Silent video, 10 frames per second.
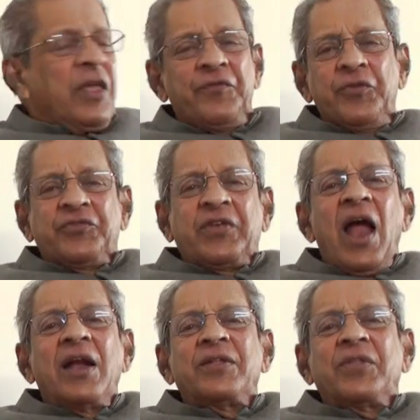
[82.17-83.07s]
If you
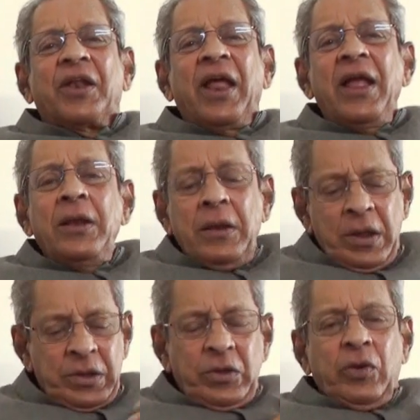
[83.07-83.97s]
stand in the
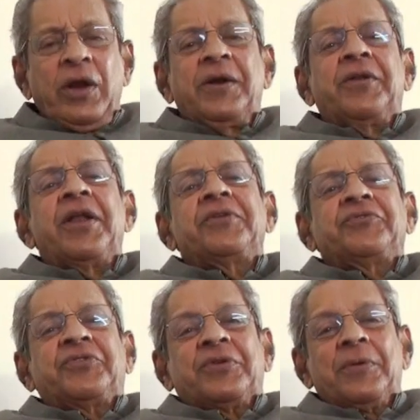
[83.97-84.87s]
rain, you will get
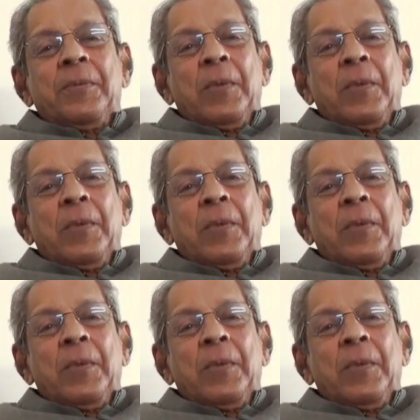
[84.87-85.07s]
drenched.